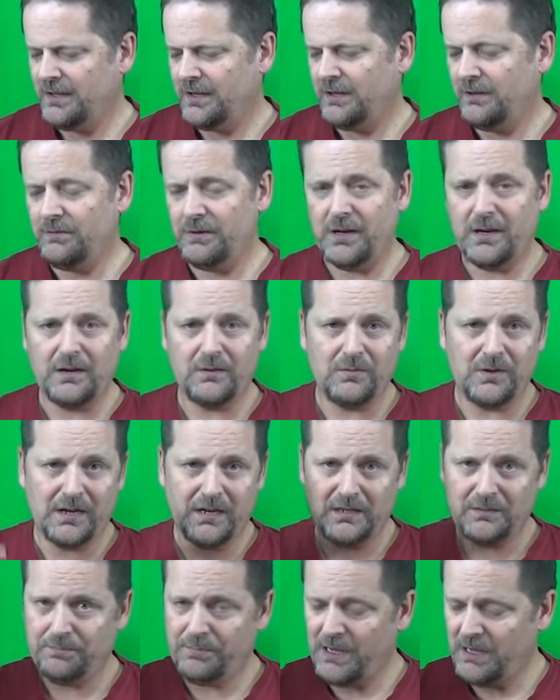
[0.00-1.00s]
You're on
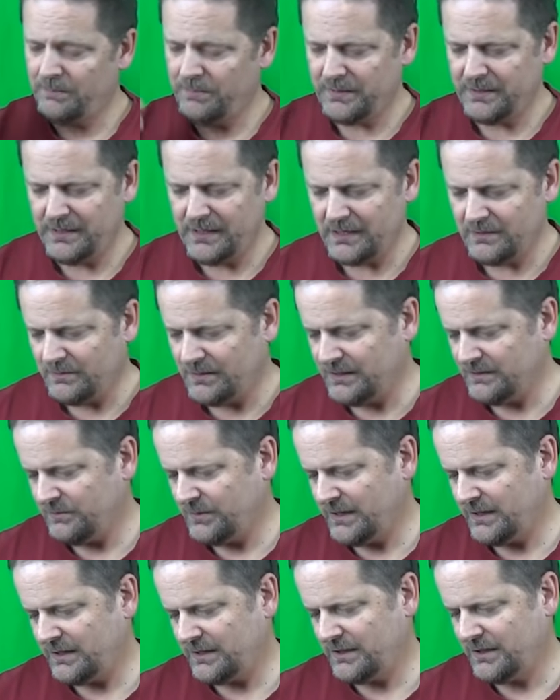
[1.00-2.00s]
one, pop in the other one,
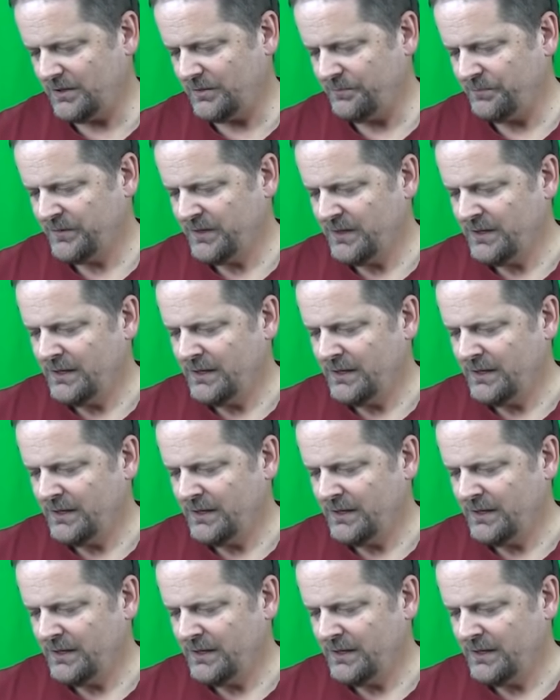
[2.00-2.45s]
away you go.